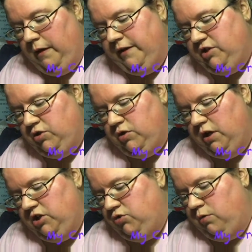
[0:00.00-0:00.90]
I
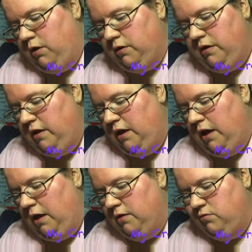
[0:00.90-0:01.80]
shrugged,
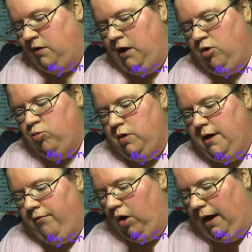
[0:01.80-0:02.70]
thinking a tornado would
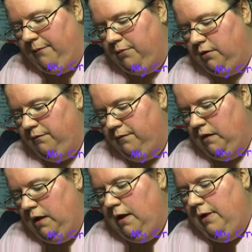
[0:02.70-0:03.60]
never happen.
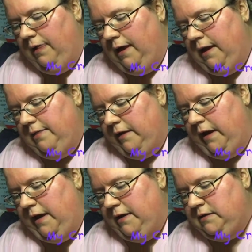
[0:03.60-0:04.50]
Lighting
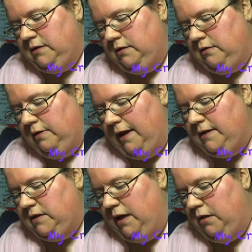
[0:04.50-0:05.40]
the
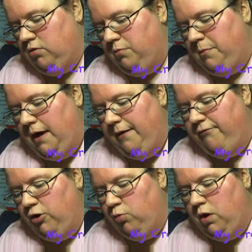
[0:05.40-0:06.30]
last candle, my
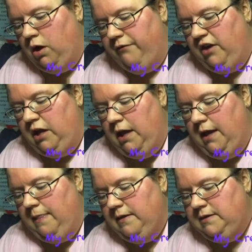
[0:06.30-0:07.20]
phone went off
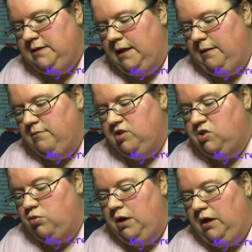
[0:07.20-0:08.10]
again. This time the
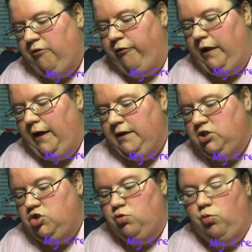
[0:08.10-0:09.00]
screen
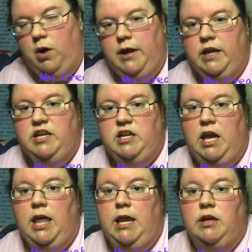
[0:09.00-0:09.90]
flashed red,
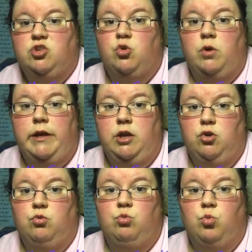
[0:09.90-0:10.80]
indicating a
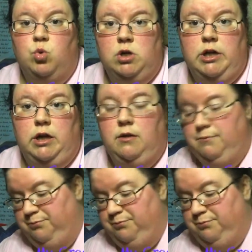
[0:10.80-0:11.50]
tornado warning.